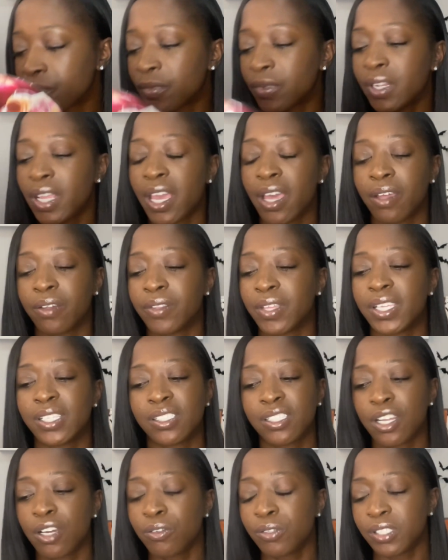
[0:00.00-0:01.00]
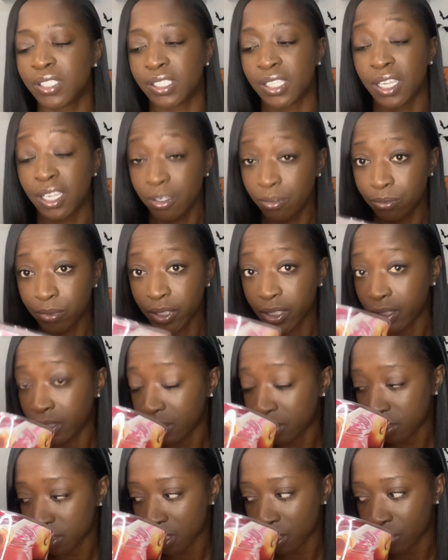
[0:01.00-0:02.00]
Yeah, it's no scent
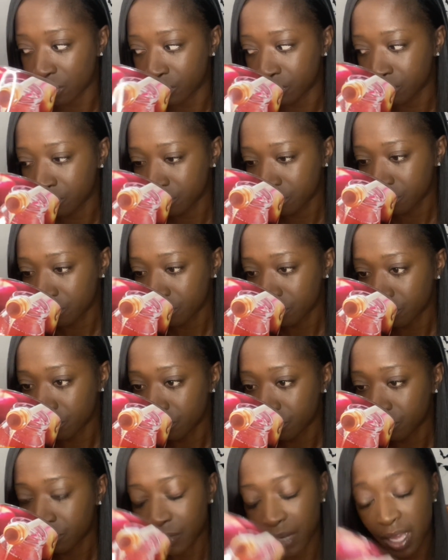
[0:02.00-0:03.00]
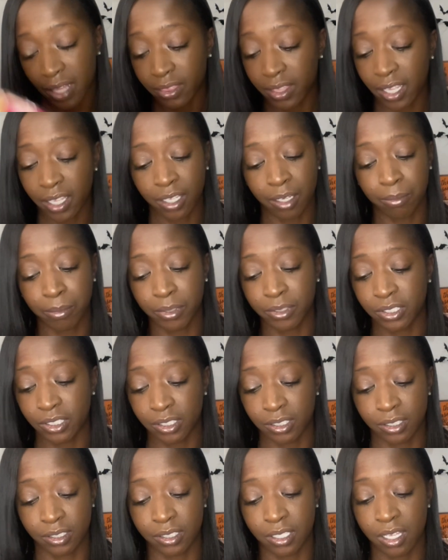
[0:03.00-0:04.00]
really, so I think I'm gonna
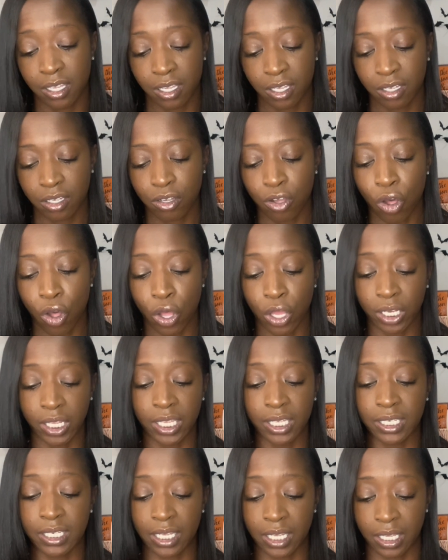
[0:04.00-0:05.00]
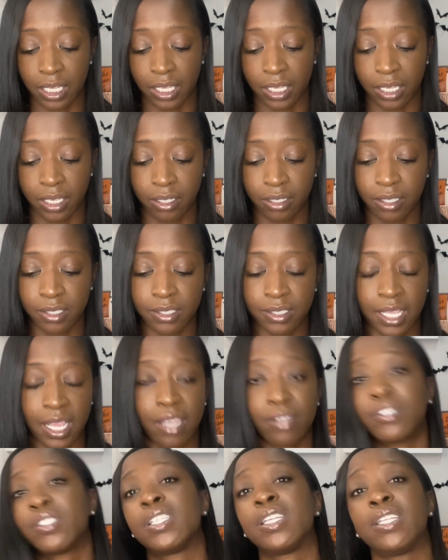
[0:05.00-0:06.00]
just call it done. It's
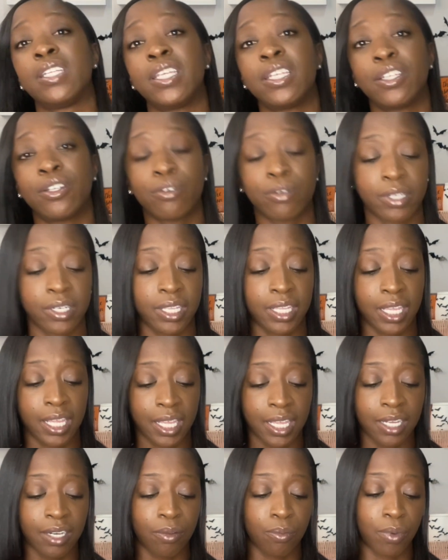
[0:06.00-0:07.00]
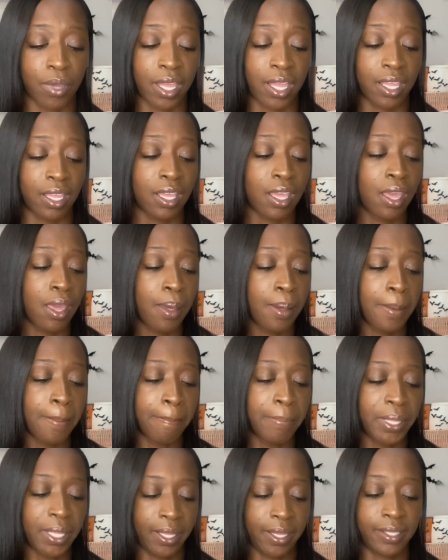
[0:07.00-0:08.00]
down to the nitty gritty anyway.
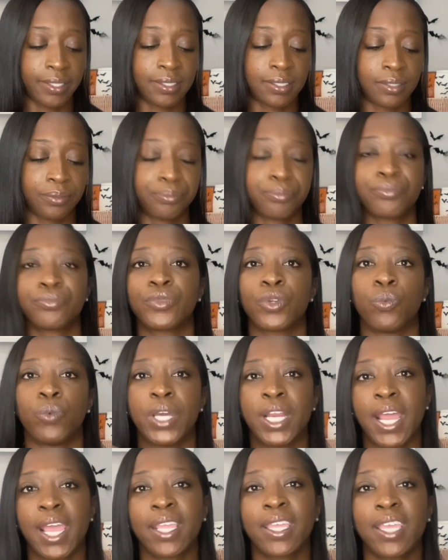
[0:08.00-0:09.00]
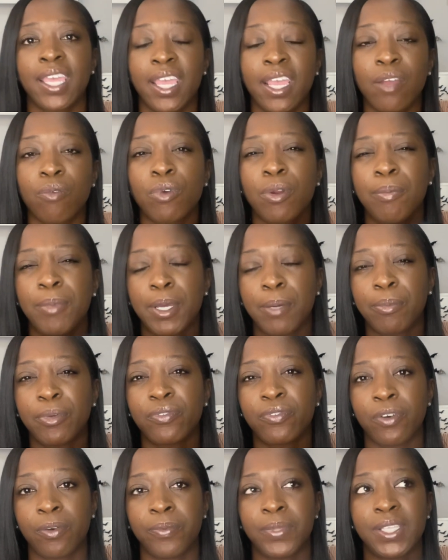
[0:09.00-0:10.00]
But what I can remember
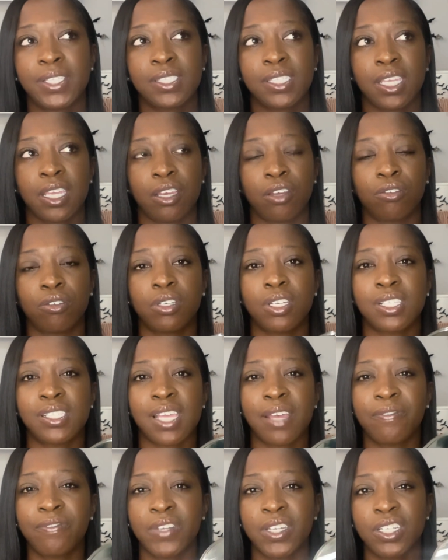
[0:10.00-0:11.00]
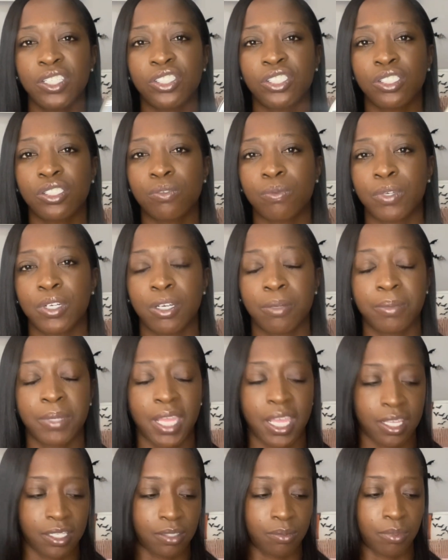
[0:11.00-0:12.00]
from this candle, because I finished this one up
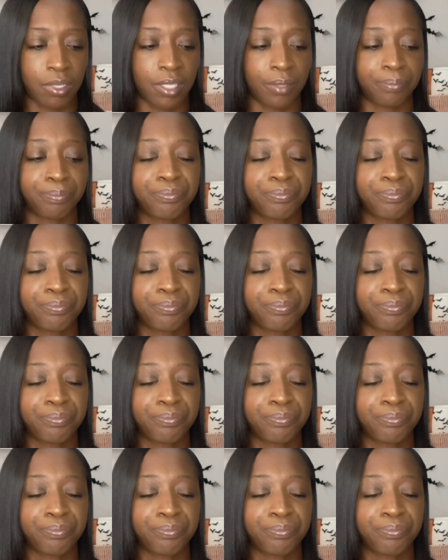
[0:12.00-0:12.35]
last week,